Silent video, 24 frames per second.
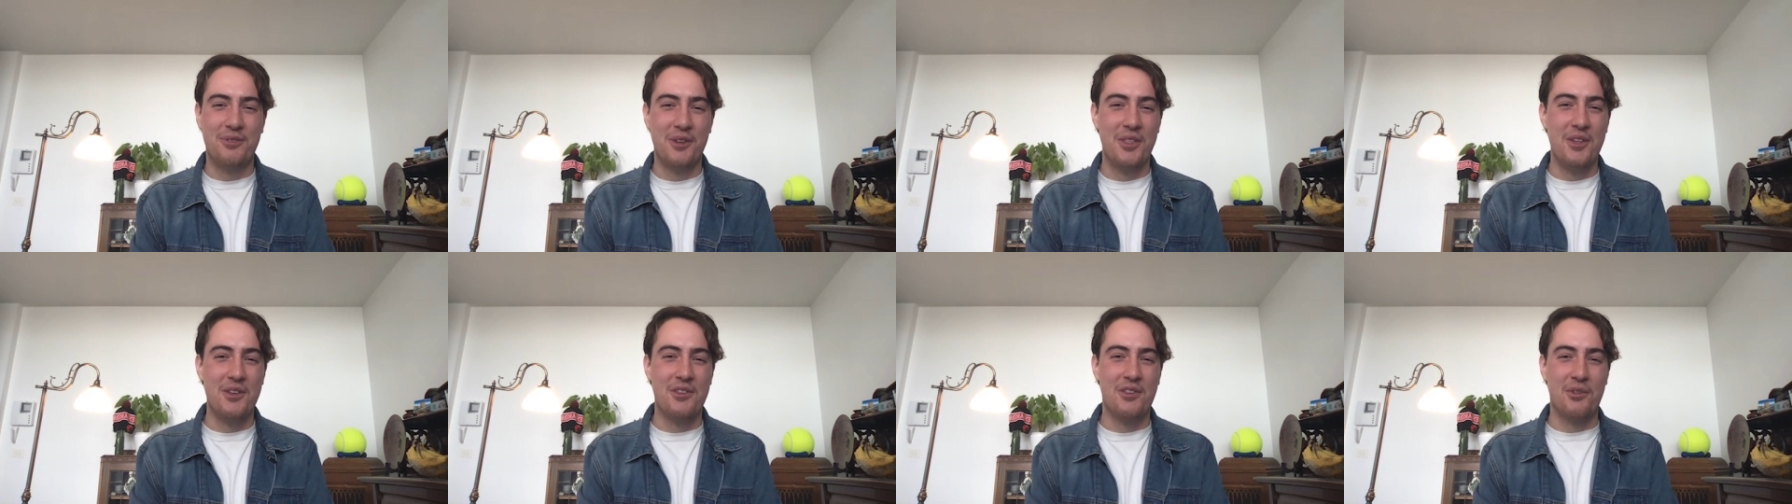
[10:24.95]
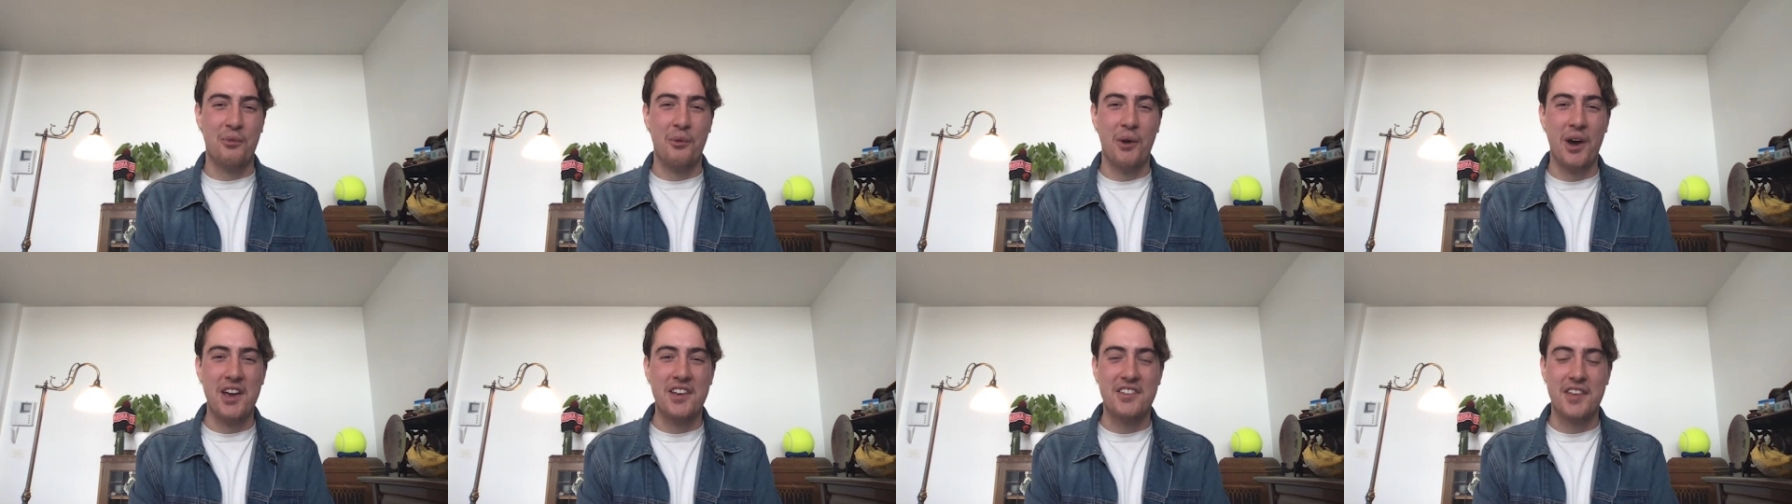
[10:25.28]
this
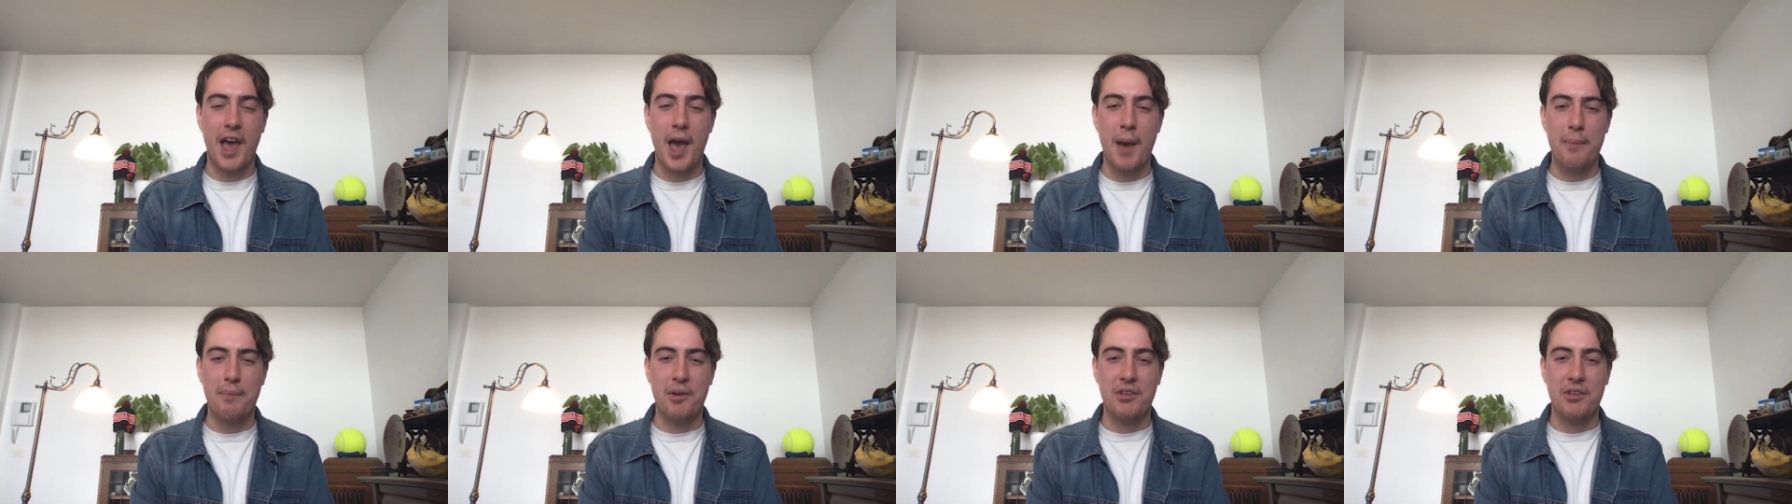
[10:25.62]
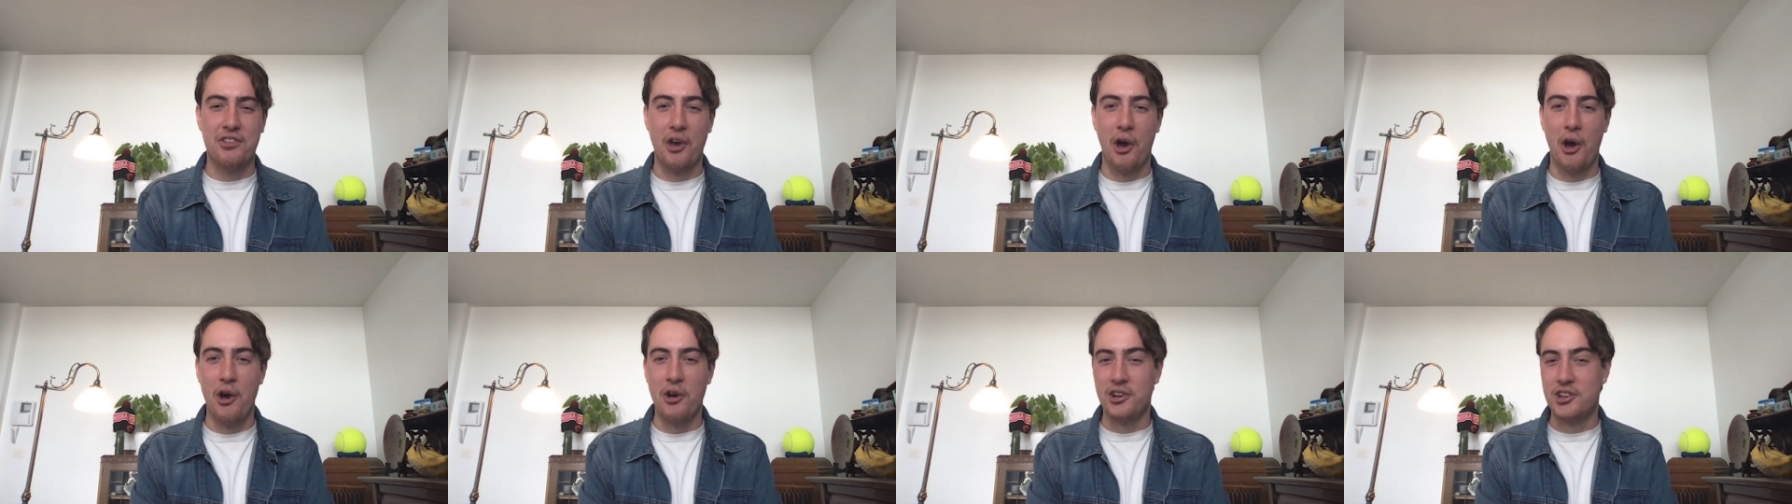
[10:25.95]
week's
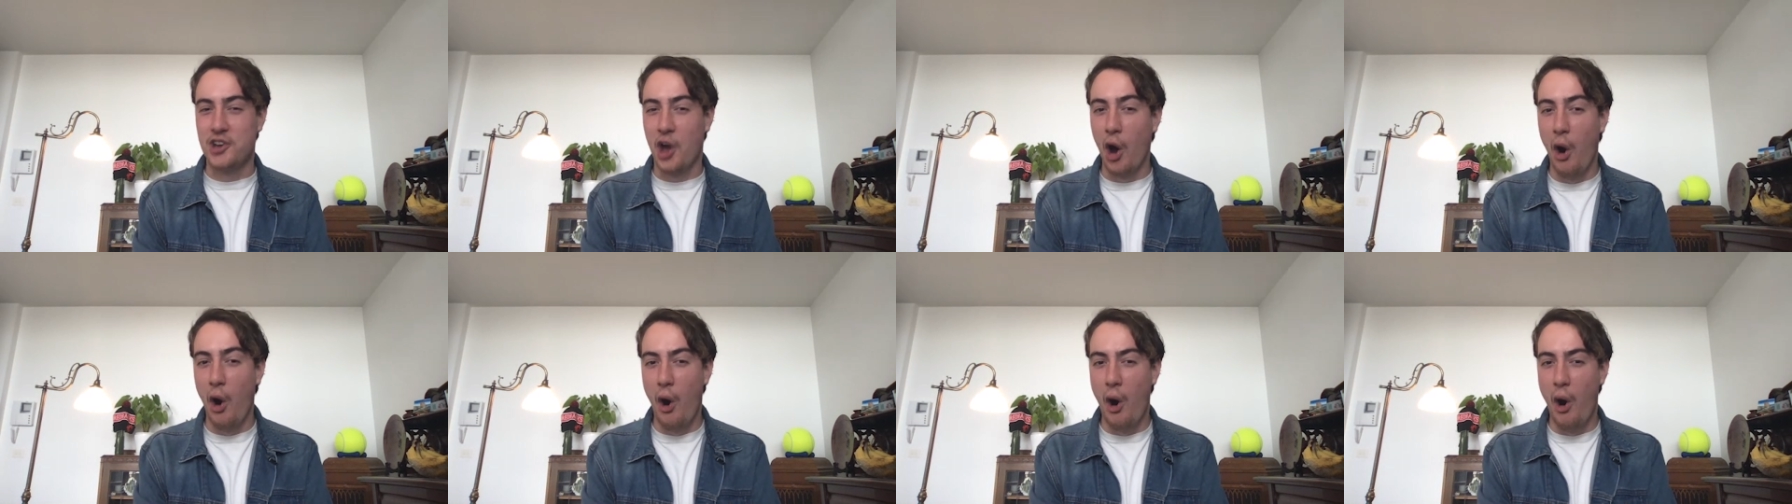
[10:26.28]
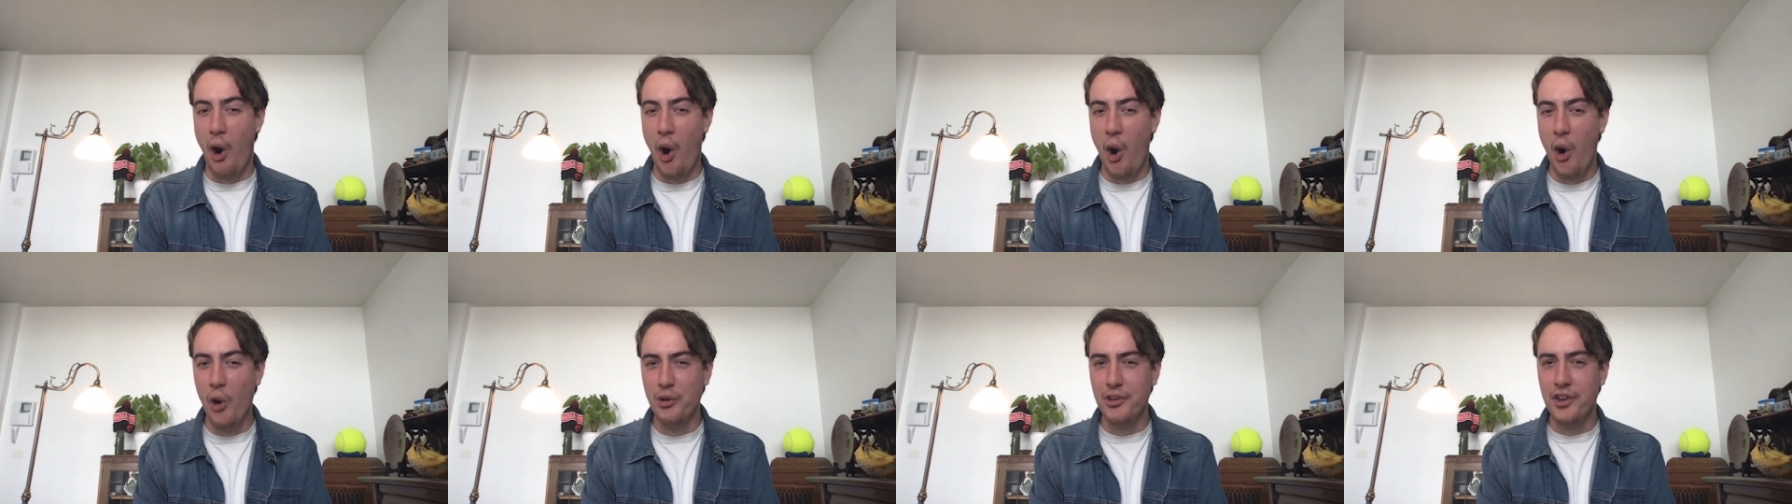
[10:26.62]
episode
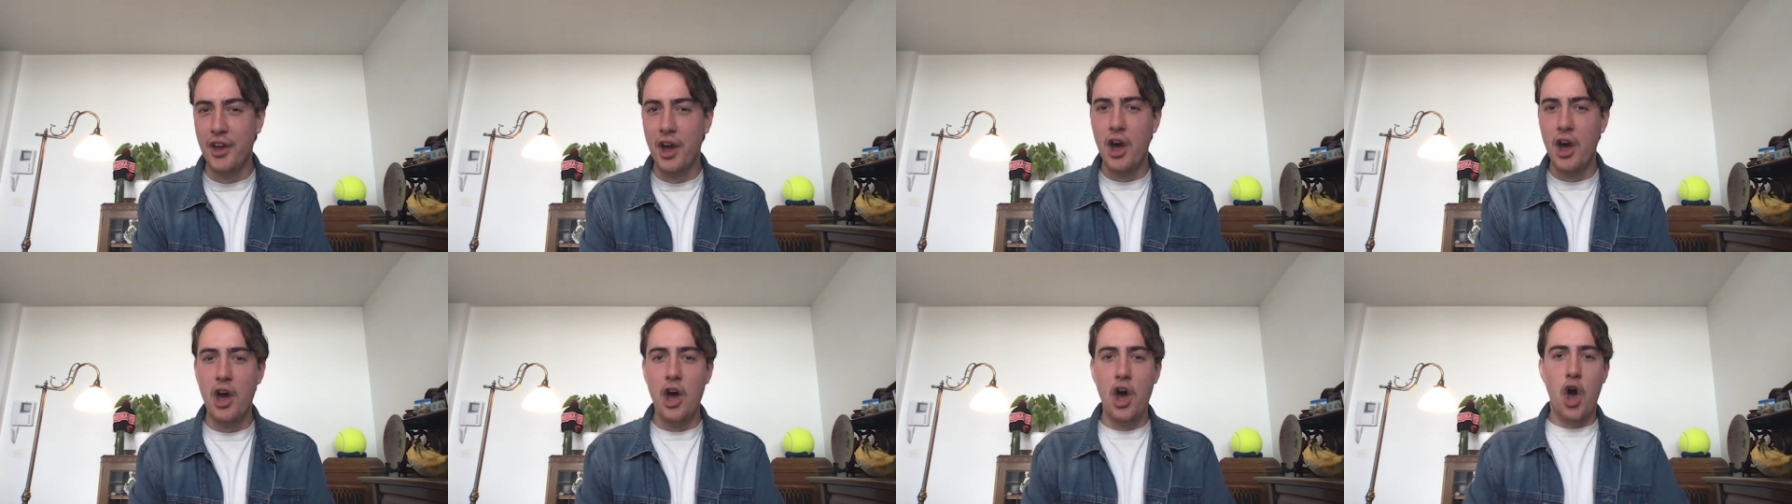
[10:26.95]
called